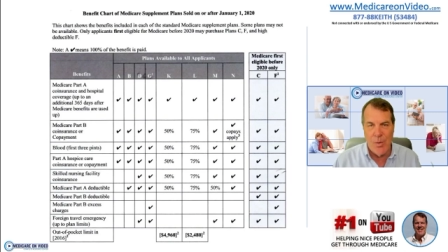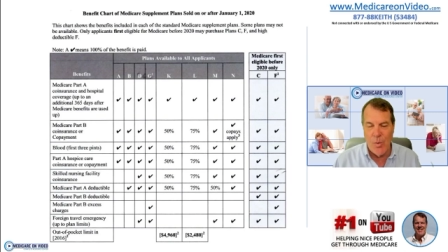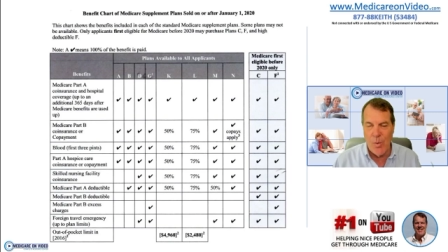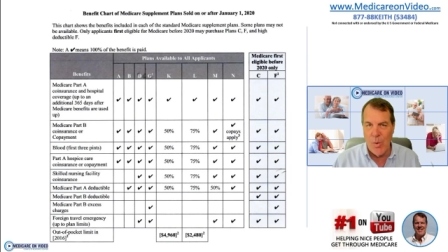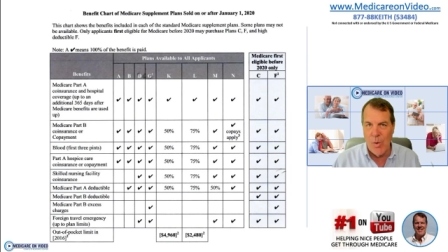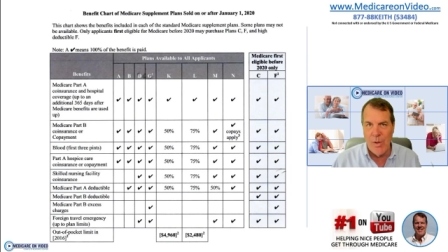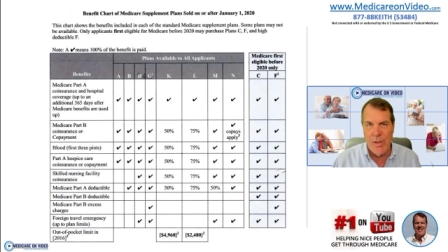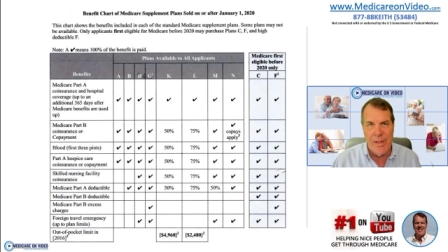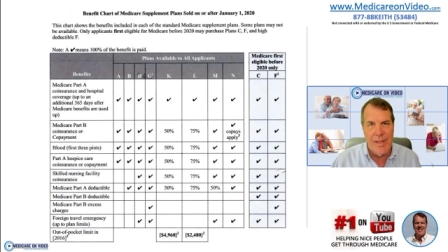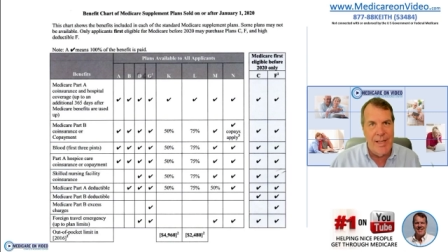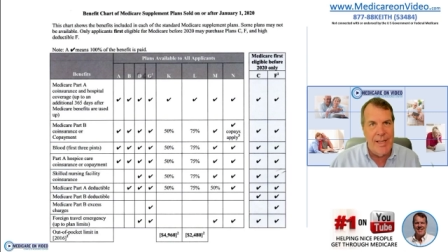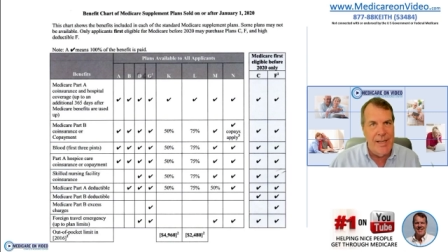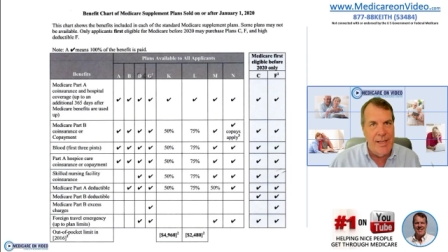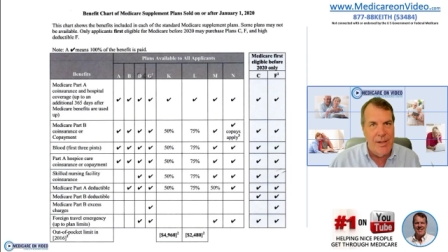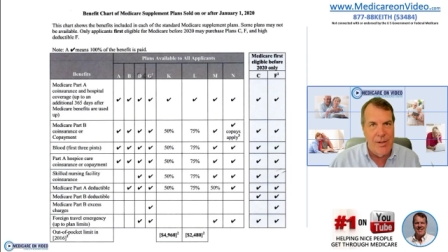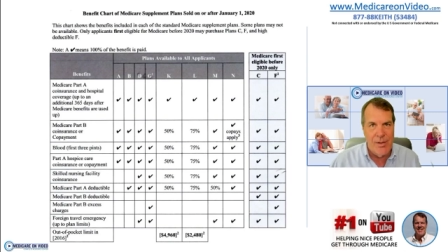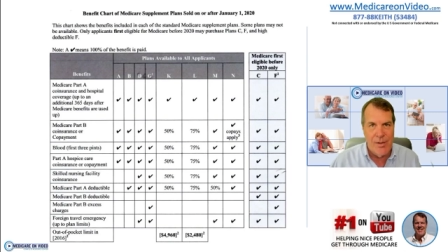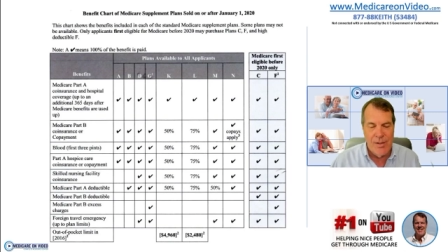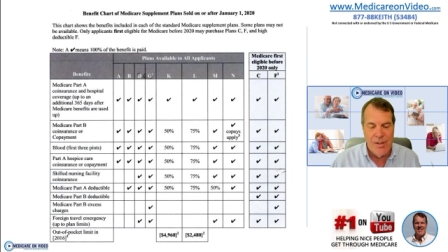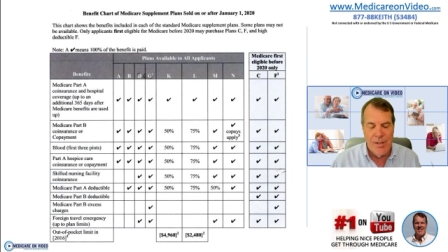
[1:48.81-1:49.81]
or
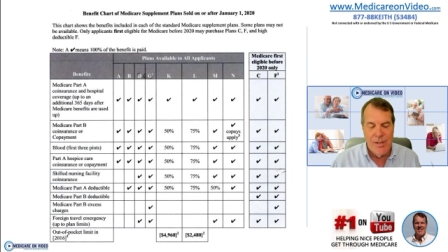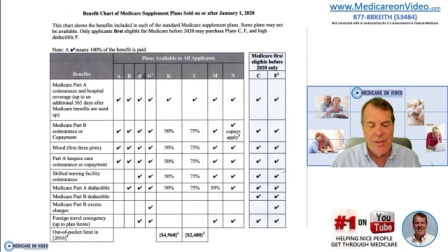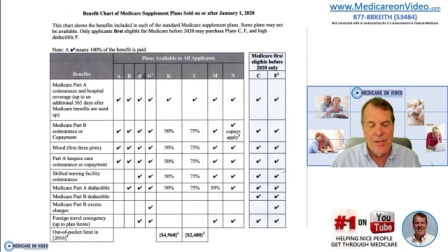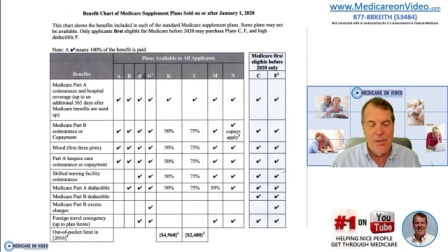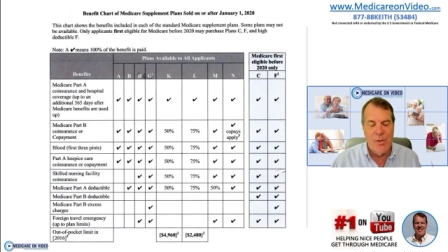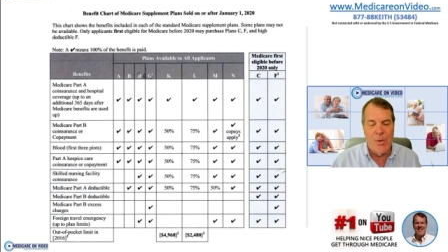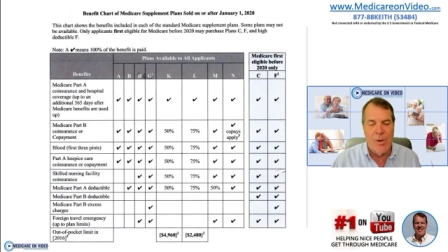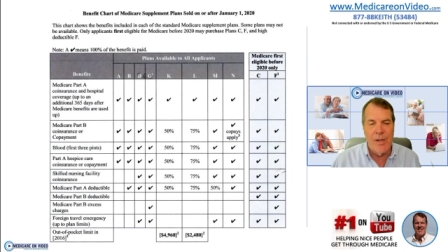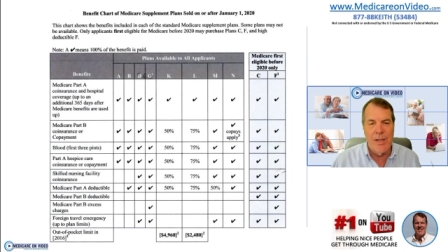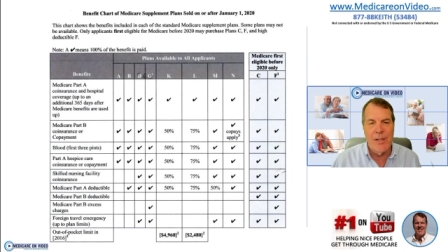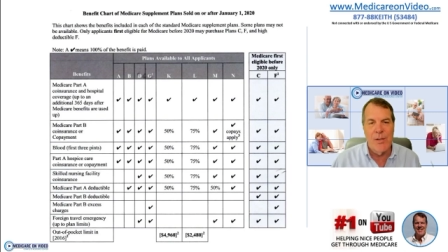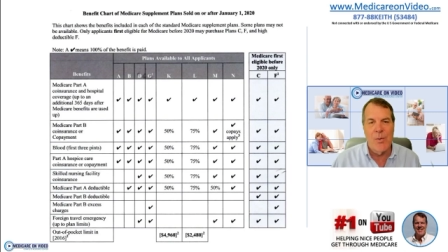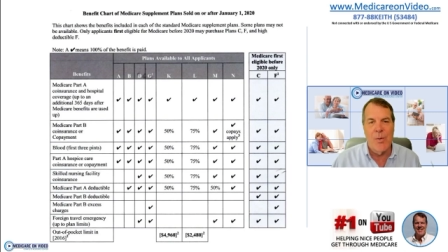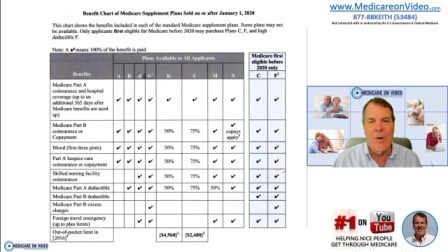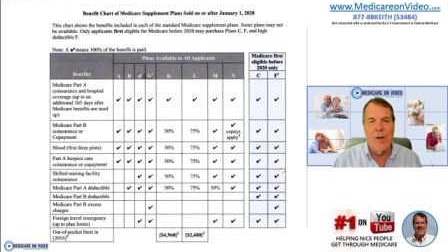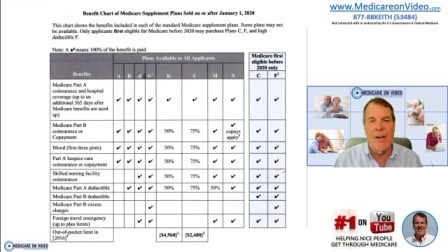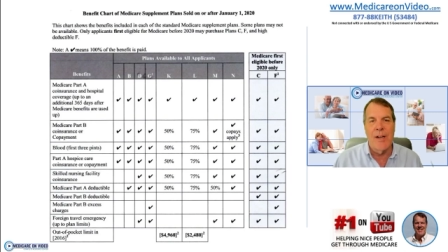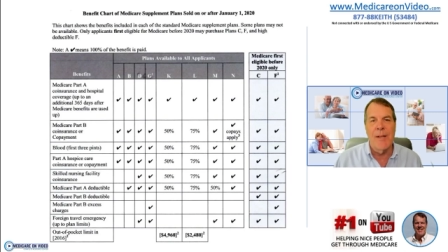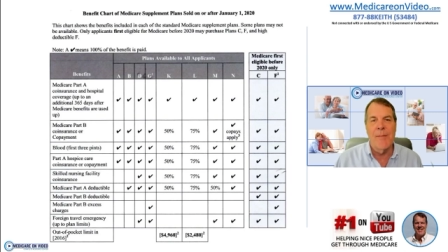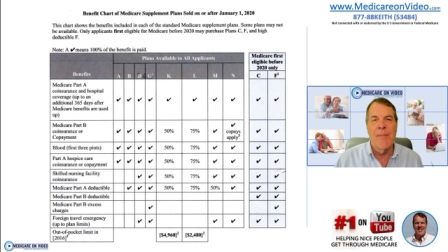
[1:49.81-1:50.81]
later,
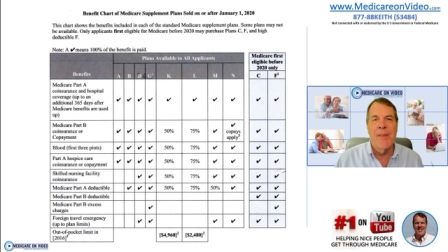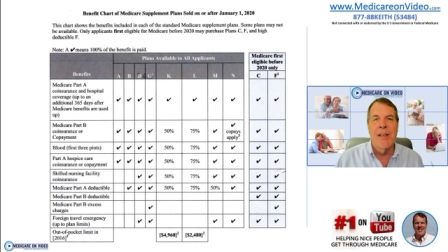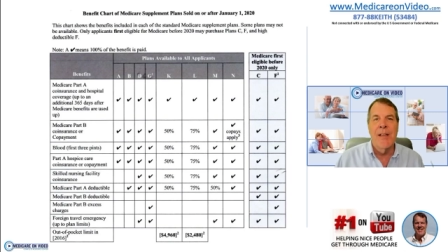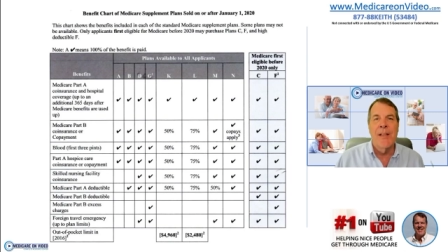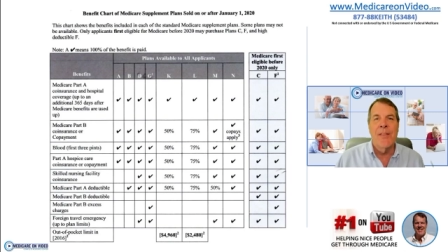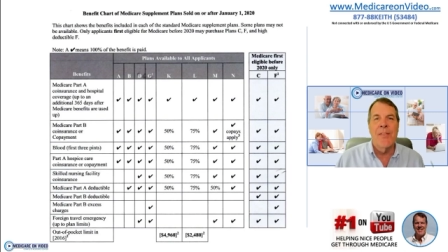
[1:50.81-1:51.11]
2020,